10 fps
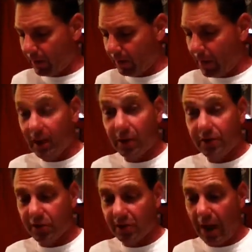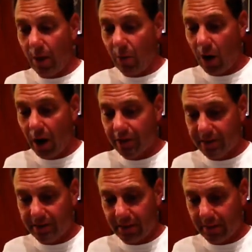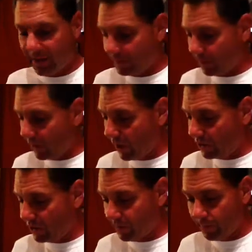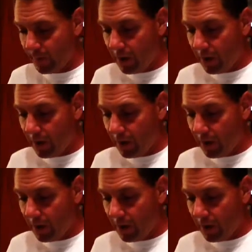maybe that's just how it was. It's not the best production.